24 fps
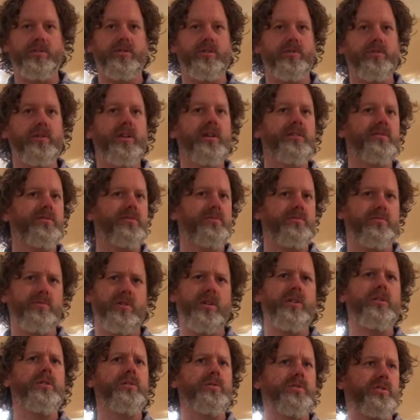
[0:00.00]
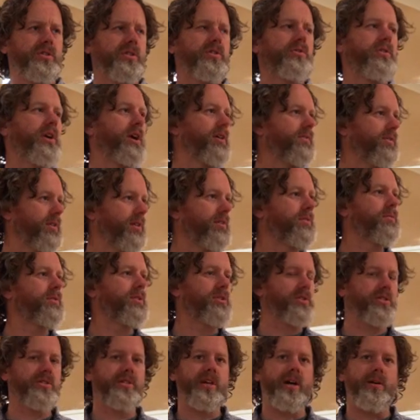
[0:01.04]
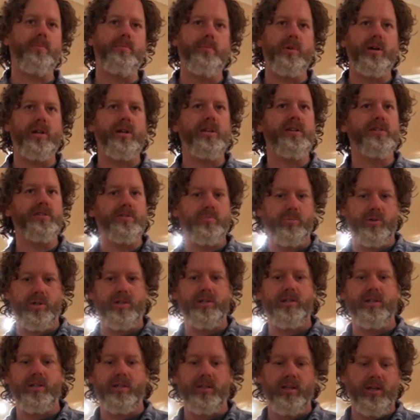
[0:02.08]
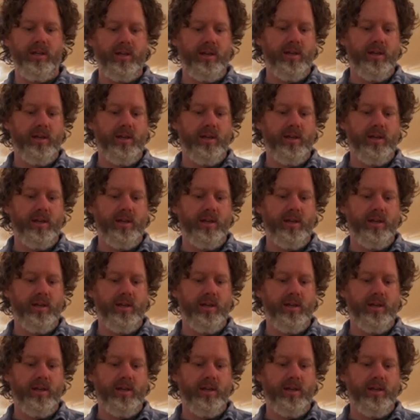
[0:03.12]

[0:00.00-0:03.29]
So that includes engraving, which is how money is printed